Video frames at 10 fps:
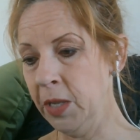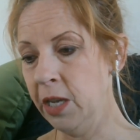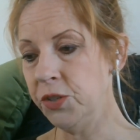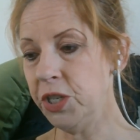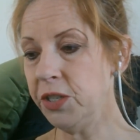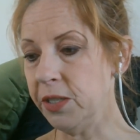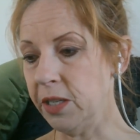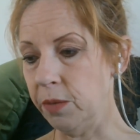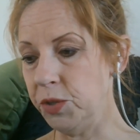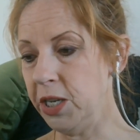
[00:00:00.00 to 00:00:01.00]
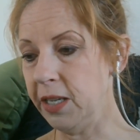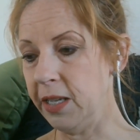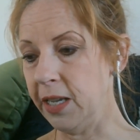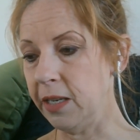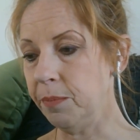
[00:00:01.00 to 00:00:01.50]
She just hoped she could
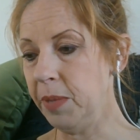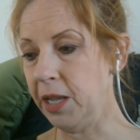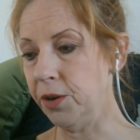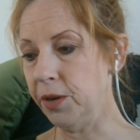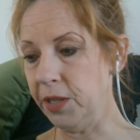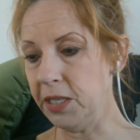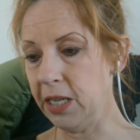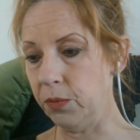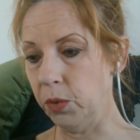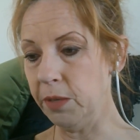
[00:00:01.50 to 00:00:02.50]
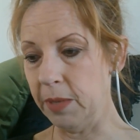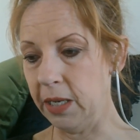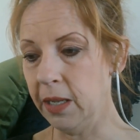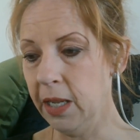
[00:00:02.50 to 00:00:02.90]
get Peter and the Tin Woodman